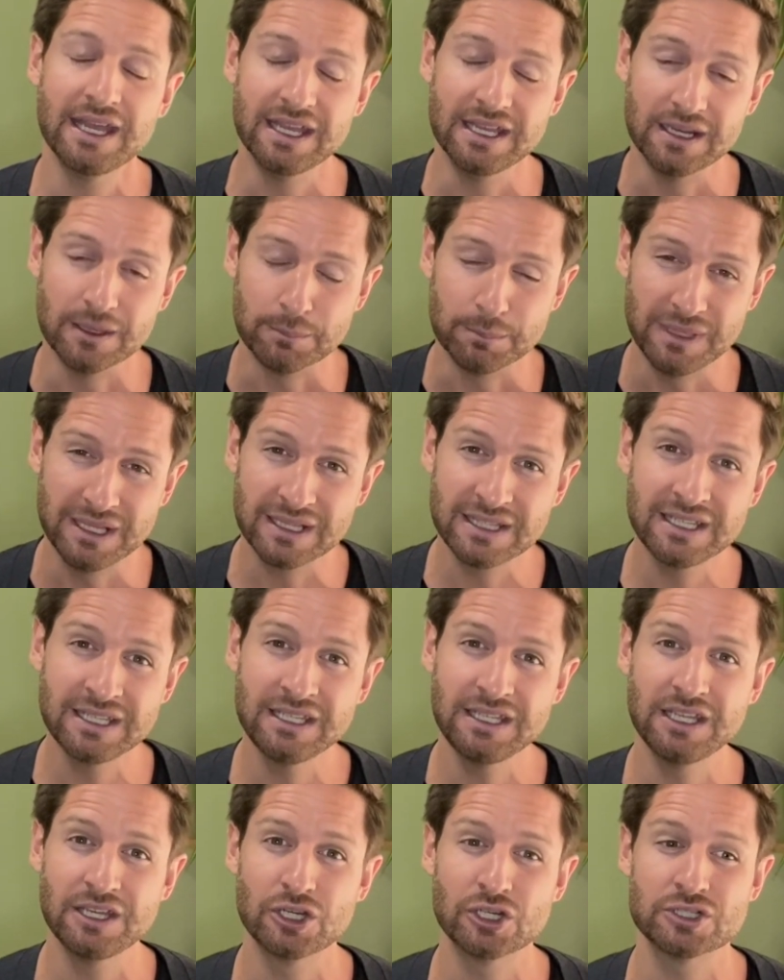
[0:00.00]
in a million
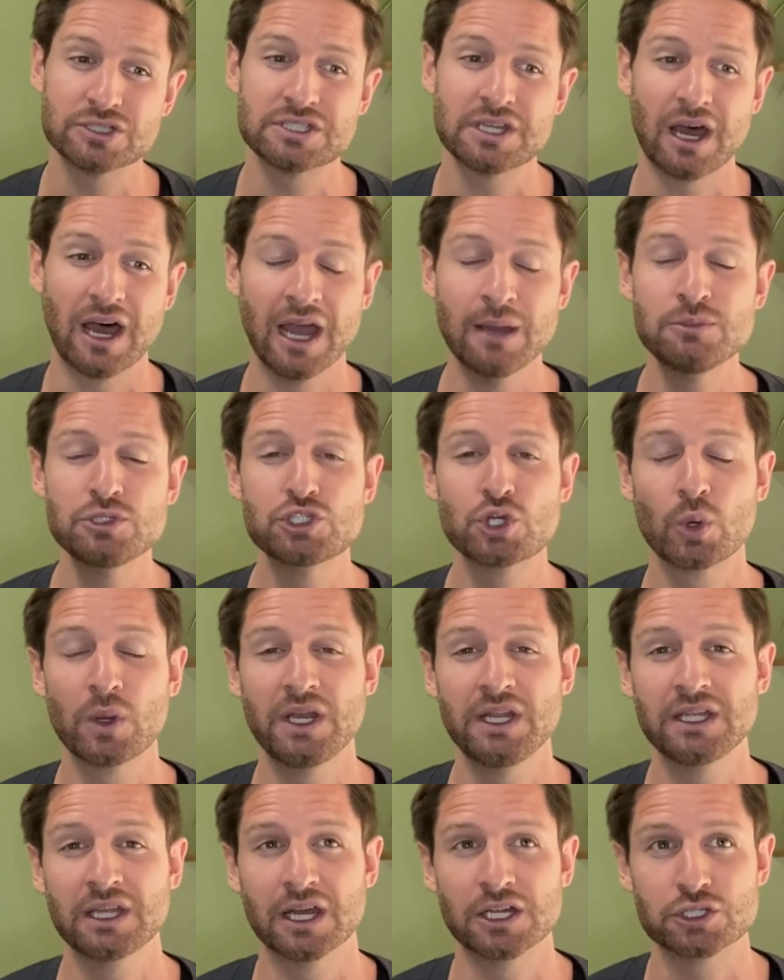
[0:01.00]
years I'm
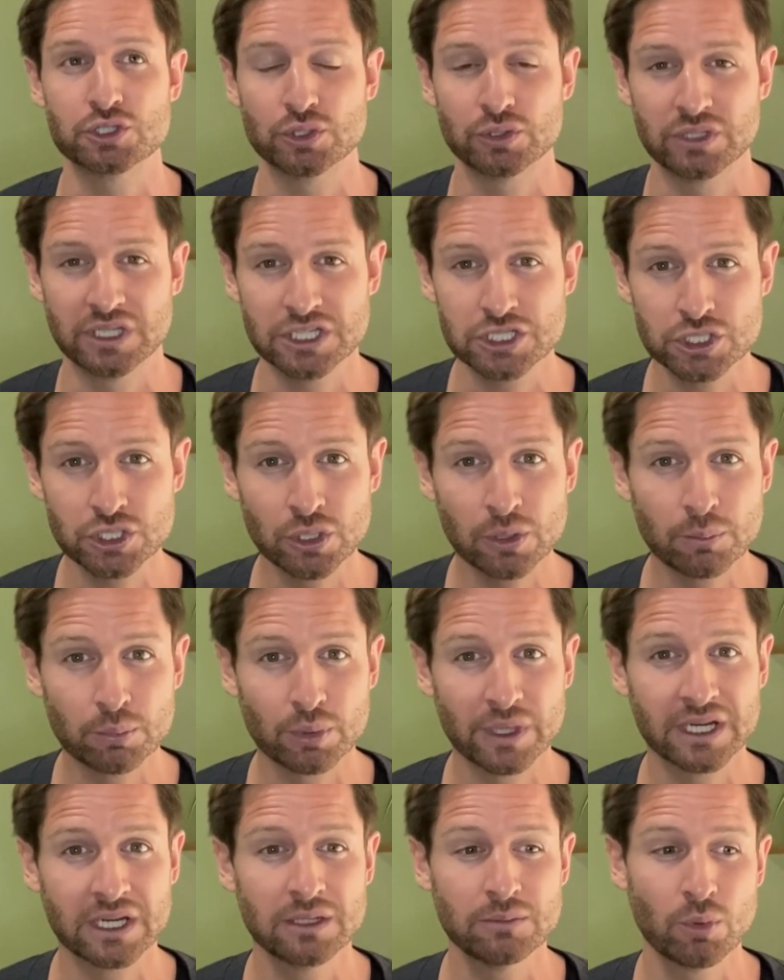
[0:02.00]
joining a traditional
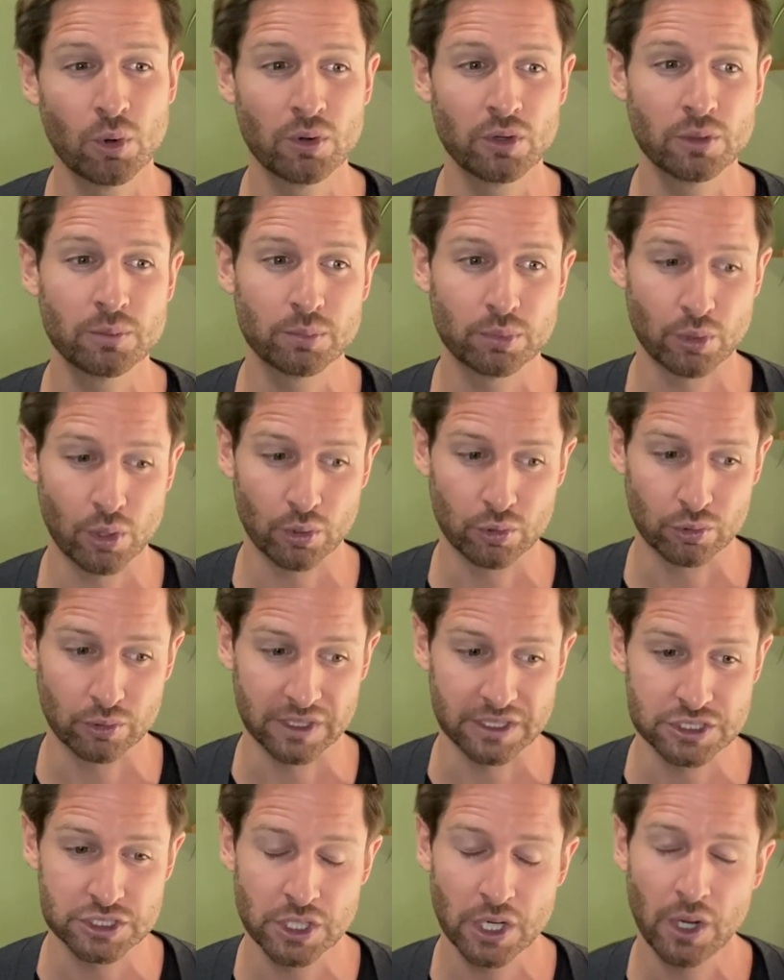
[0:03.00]
brick and mortar
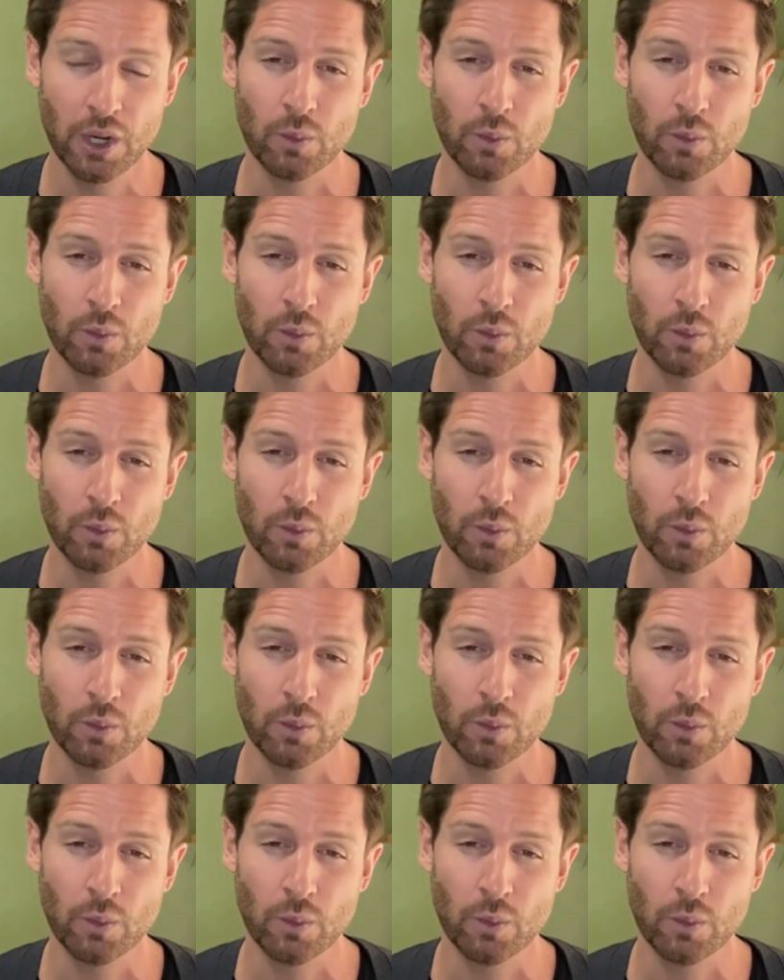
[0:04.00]
brokerage